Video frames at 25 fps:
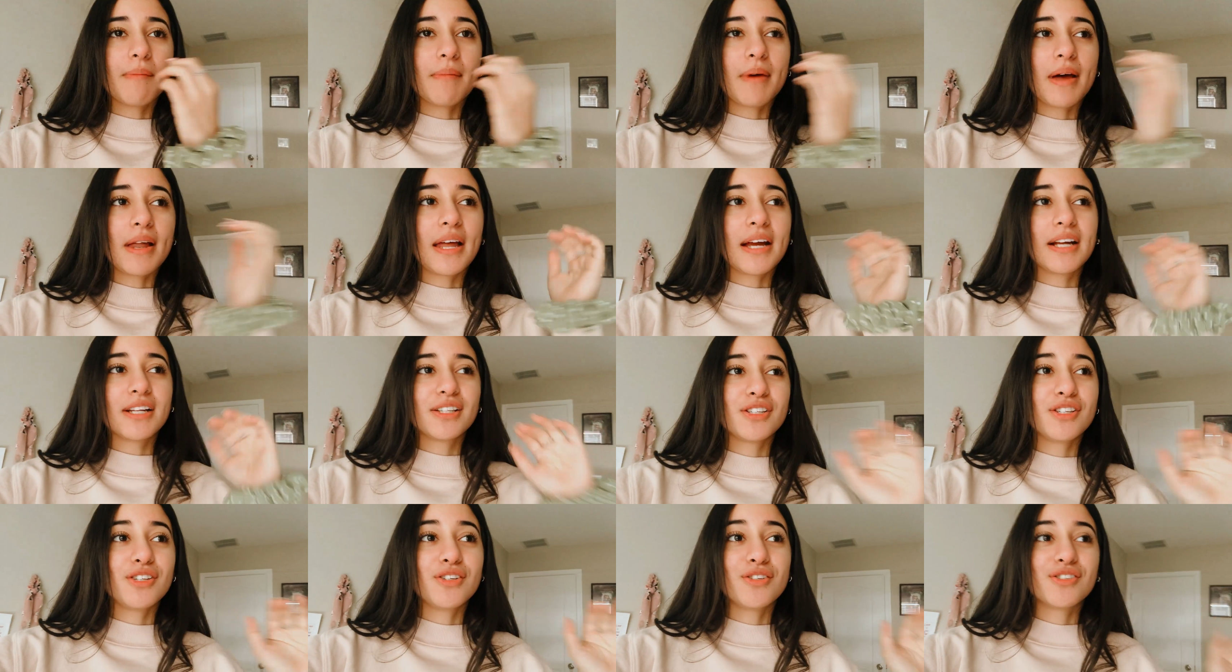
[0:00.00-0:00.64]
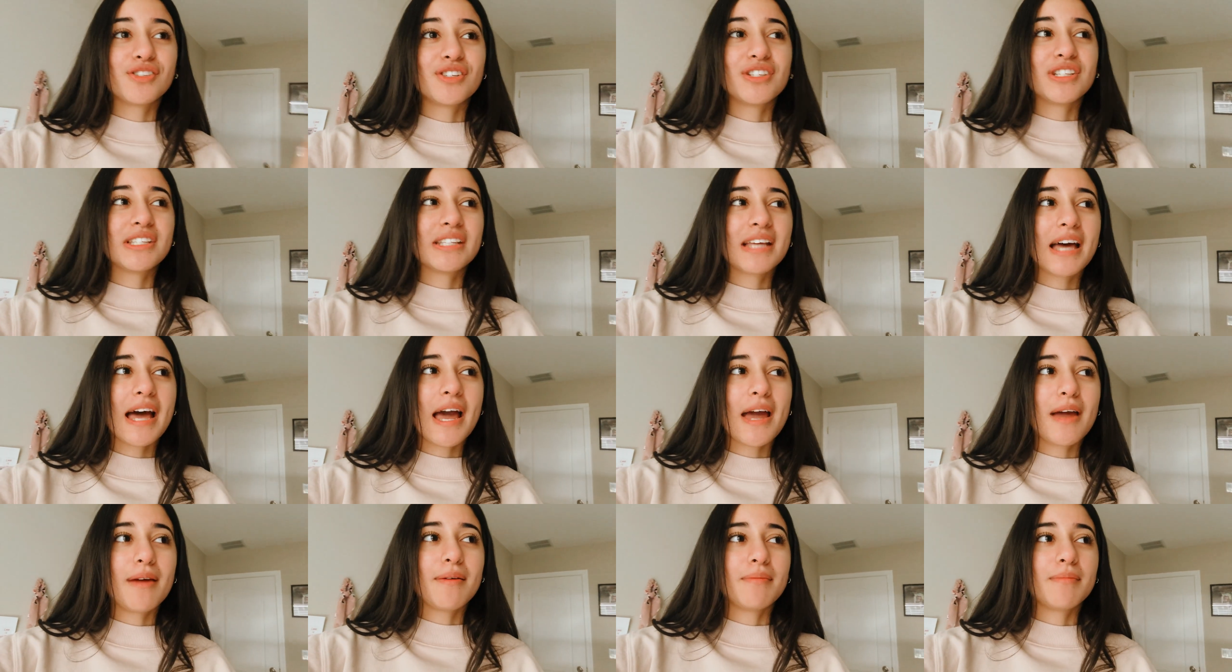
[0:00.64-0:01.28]
I like to use this
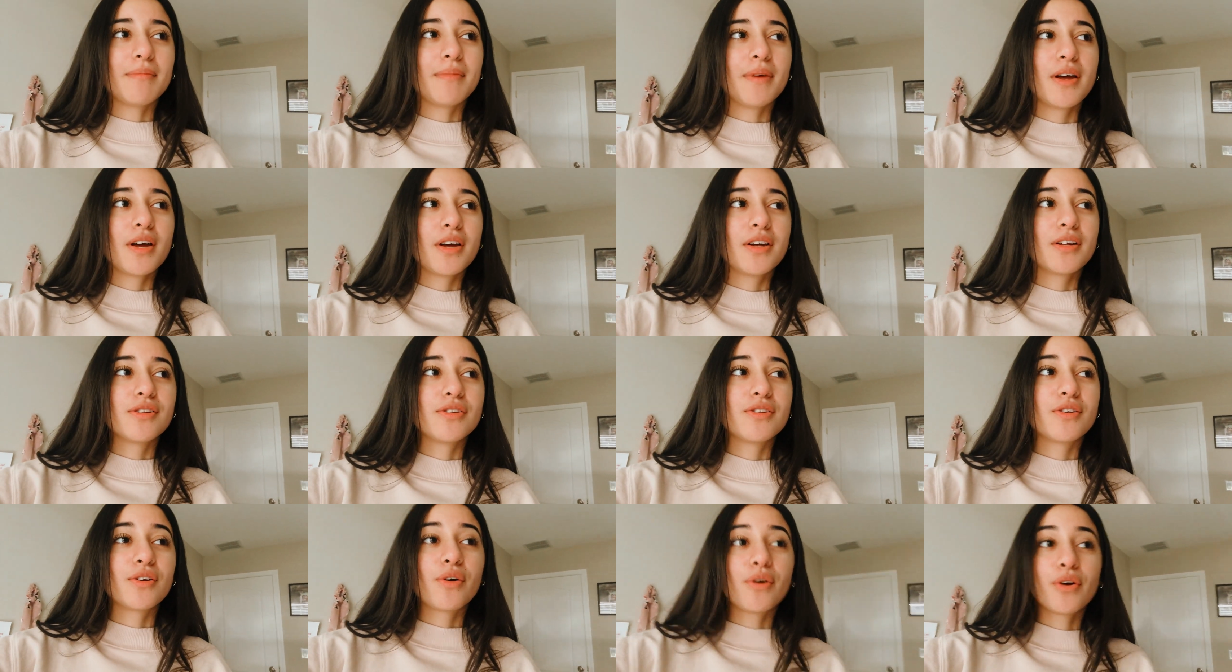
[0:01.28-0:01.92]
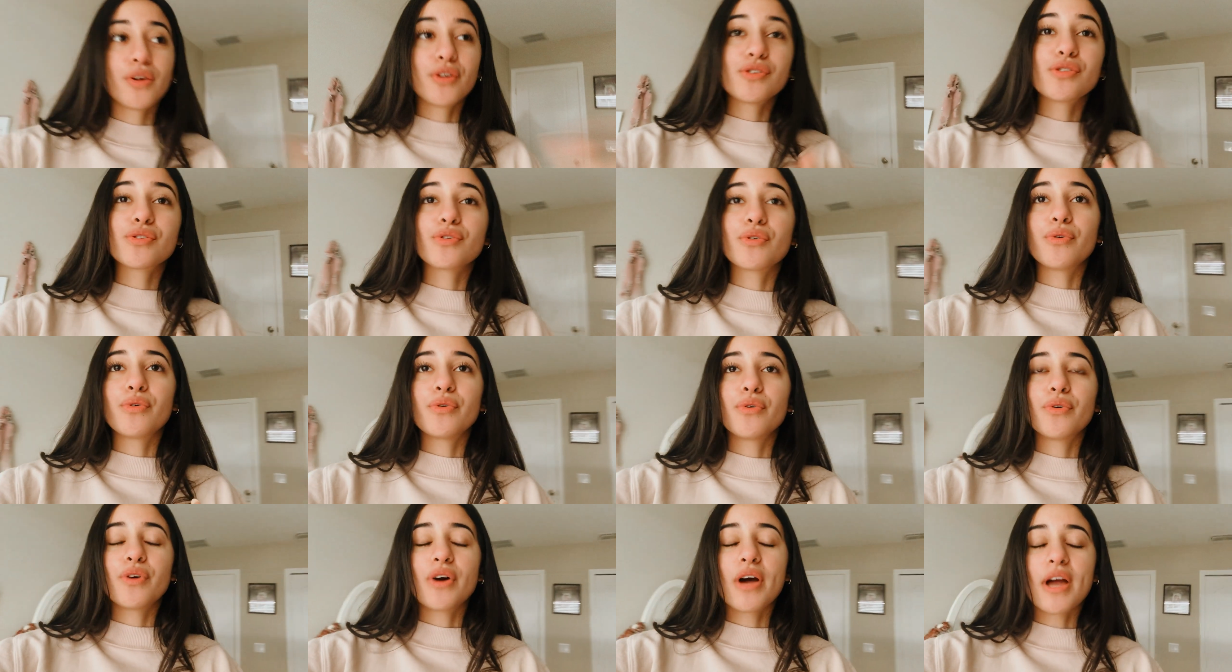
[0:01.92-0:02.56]
time to go to
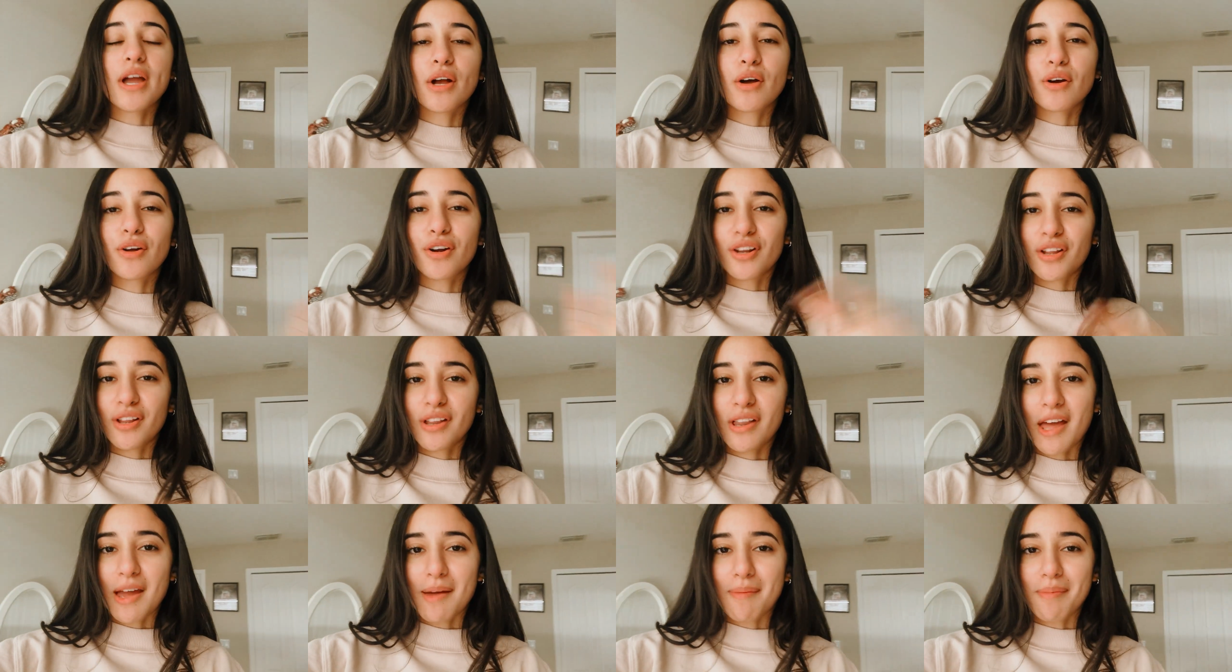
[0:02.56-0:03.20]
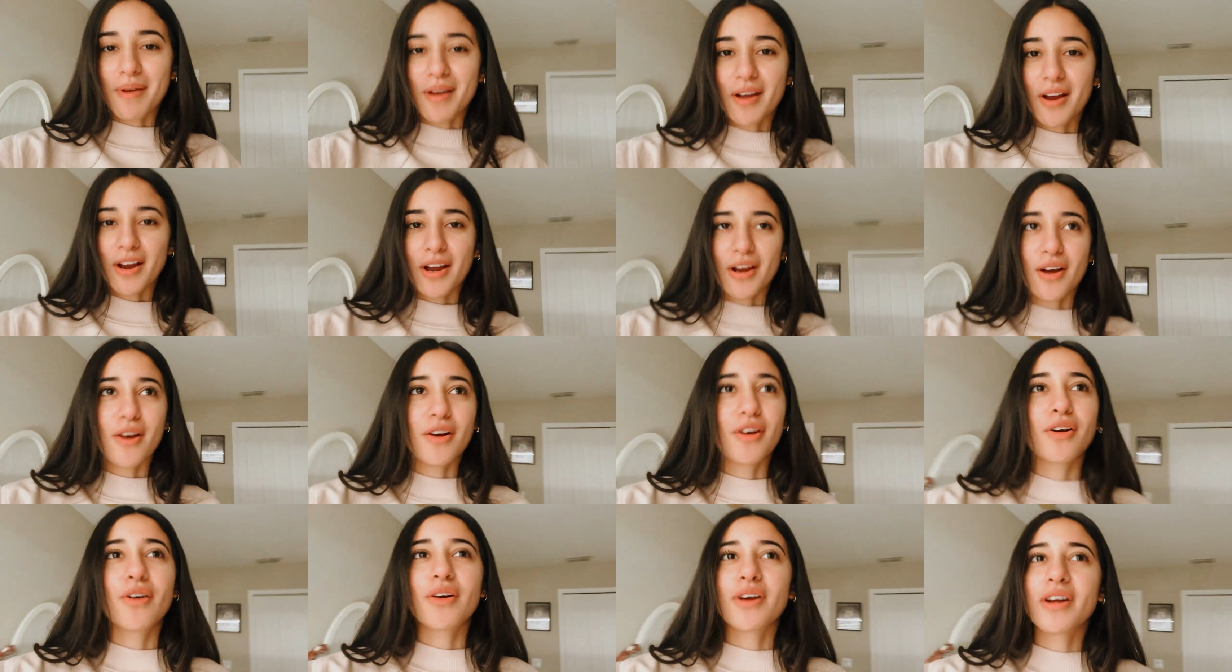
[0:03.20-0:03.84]
school and go to the library
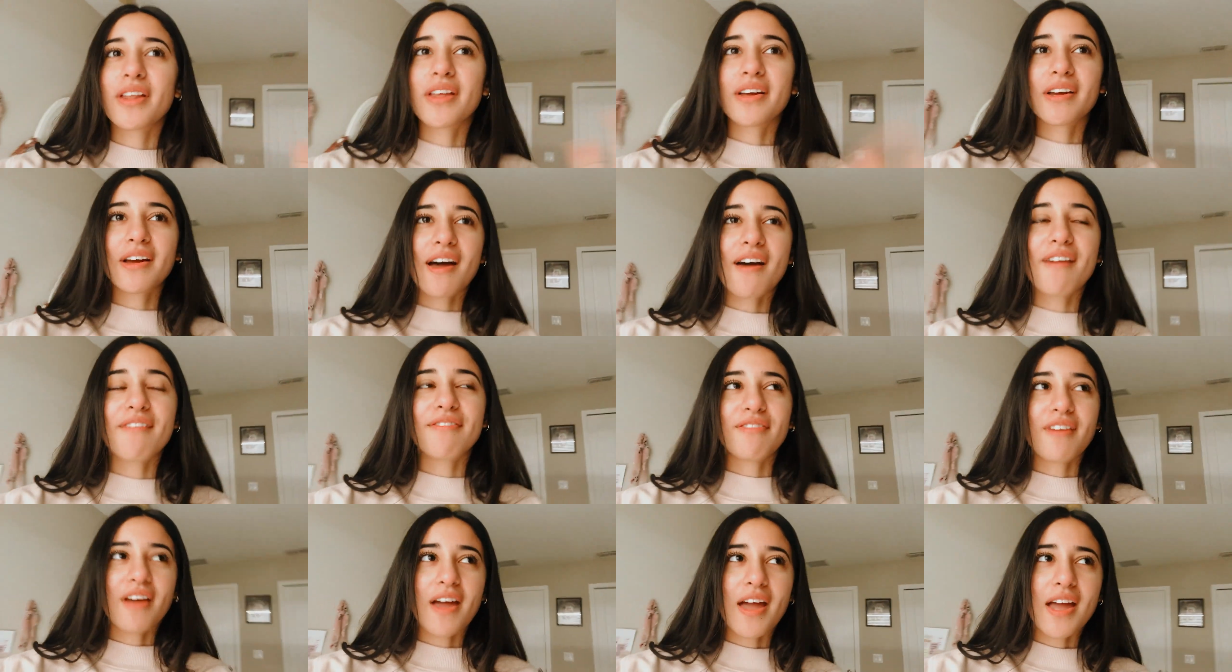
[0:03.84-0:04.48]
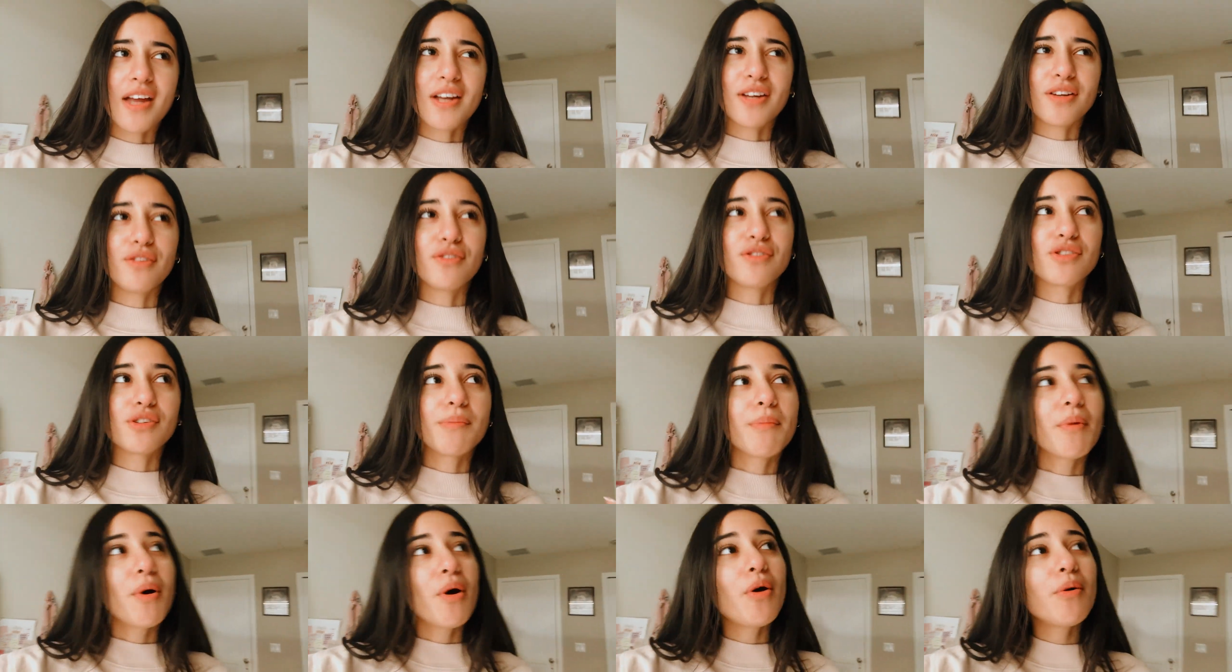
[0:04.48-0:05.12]
or go to the cafe and do
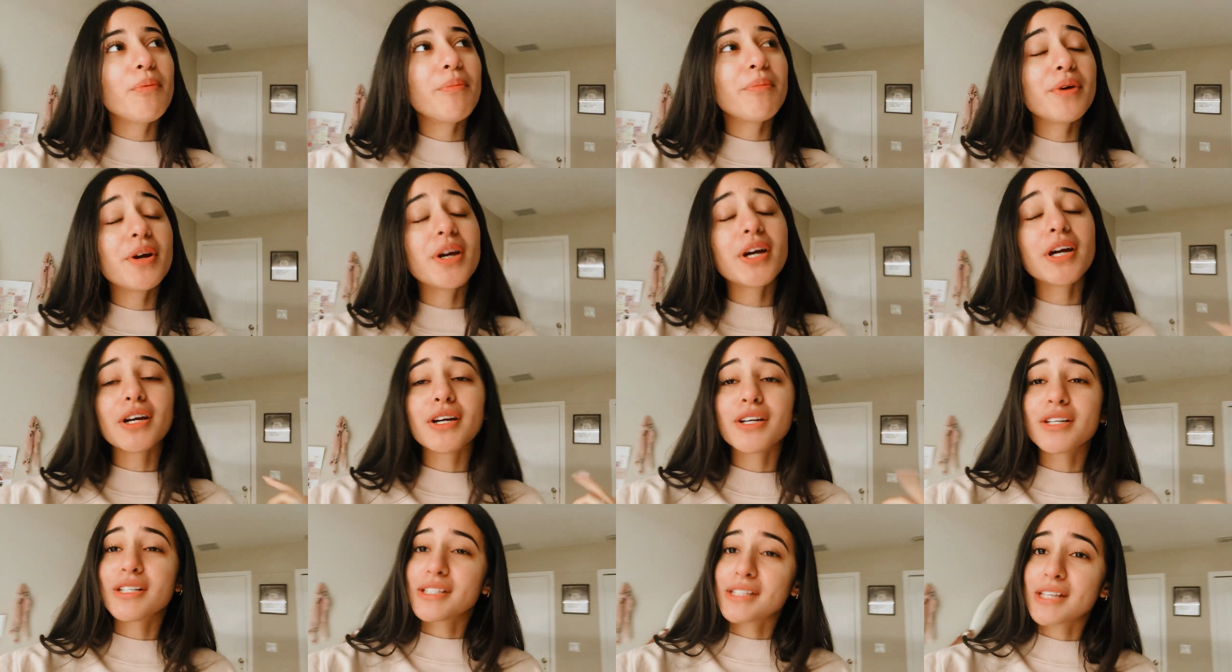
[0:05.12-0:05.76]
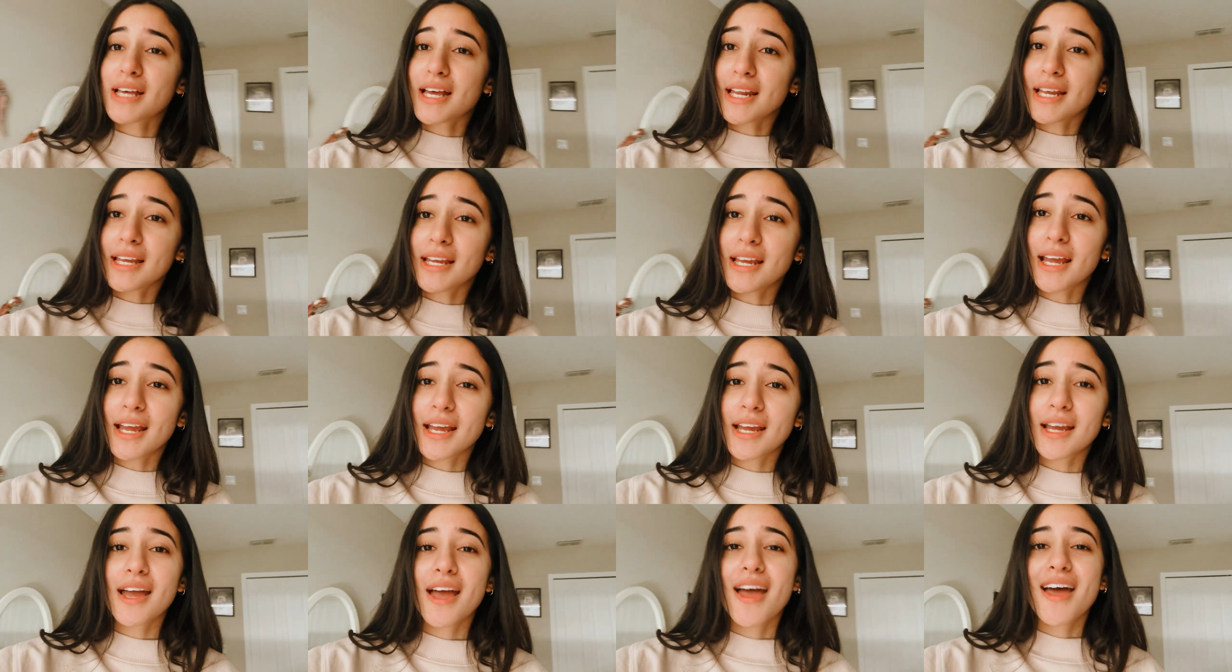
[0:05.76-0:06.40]
some homework or
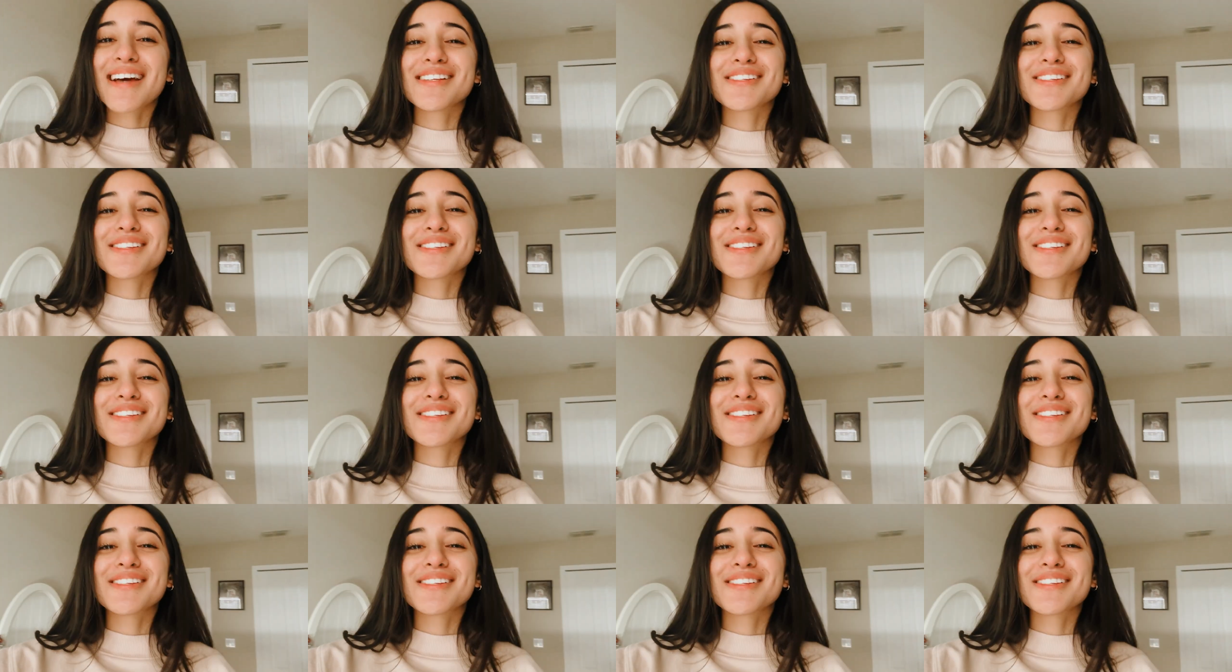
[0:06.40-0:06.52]
studying.